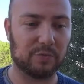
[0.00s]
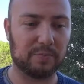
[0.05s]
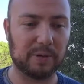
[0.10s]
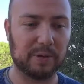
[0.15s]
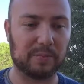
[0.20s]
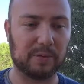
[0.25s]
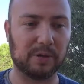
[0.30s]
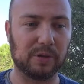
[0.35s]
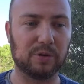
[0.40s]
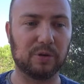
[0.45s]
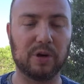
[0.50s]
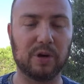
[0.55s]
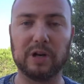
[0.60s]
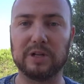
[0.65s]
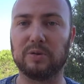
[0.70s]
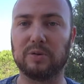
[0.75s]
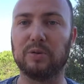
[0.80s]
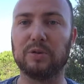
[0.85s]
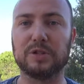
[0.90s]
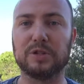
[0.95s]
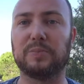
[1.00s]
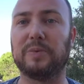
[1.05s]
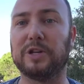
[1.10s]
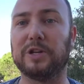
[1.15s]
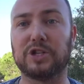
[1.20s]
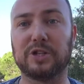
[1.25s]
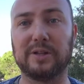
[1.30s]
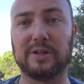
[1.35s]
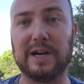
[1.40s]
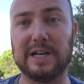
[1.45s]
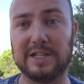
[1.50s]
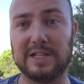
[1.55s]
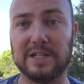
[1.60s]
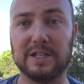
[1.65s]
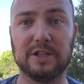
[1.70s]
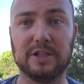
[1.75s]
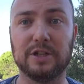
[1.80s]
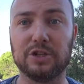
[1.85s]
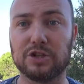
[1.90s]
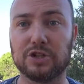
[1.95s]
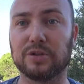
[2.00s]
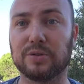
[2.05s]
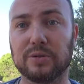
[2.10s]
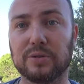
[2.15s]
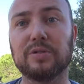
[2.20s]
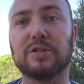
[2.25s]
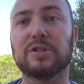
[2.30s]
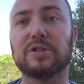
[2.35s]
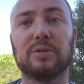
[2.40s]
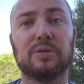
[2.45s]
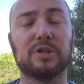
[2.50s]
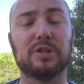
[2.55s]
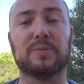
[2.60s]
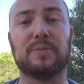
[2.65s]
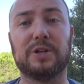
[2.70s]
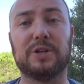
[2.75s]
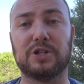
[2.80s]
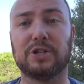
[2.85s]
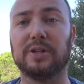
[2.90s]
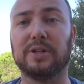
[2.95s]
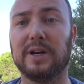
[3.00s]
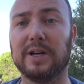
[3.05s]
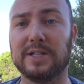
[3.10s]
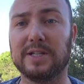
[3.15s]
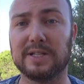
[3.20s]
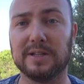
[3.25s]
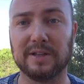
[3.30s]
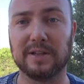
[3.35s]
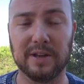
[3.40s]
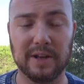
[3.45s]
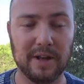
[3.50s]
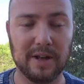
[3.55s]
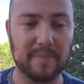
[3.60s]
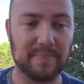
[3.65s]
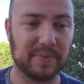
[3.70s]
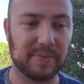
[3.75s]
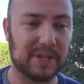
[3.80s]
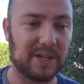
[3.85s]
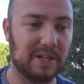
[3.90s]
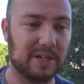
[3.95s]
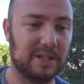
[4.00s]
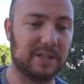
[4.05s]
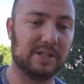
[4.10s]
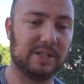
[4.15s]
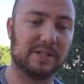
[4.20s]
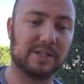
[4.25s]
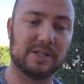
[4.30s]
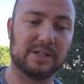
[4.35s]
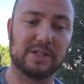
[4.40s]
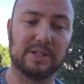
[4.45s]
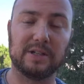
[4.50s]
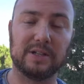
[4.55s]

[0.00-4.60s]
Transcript: people who are all specializing in insurance, or all specializing in